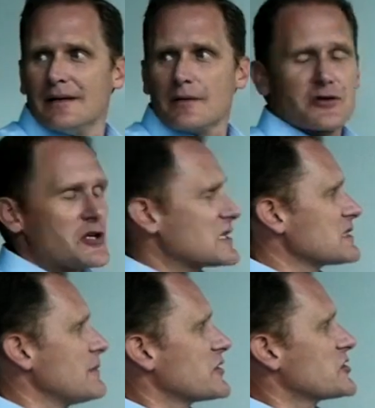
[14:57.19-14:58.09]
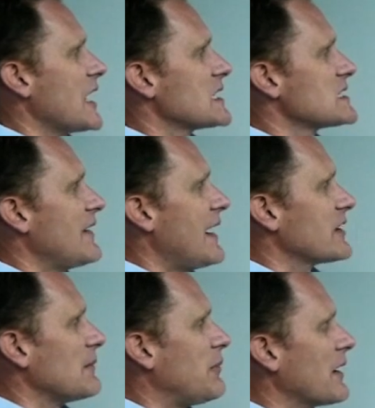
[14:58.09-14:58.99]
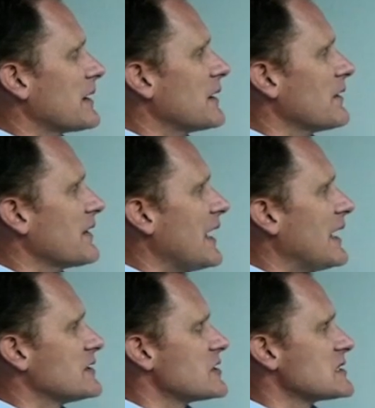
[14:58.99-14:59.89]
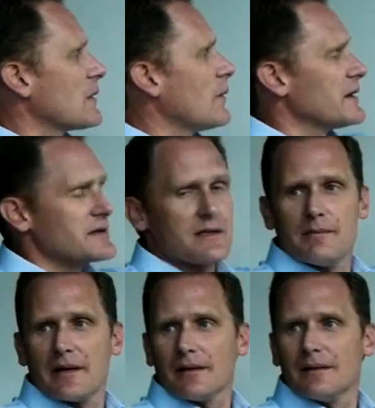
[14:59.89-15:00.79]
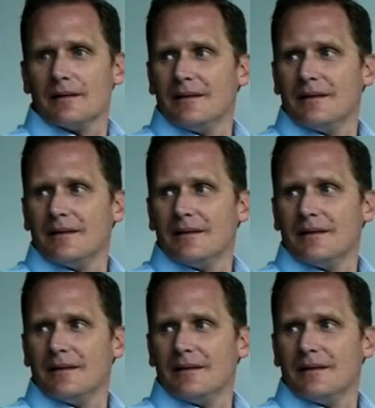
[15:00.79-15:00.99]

There was just as much chance of having a part here at the edge as there was in the middle.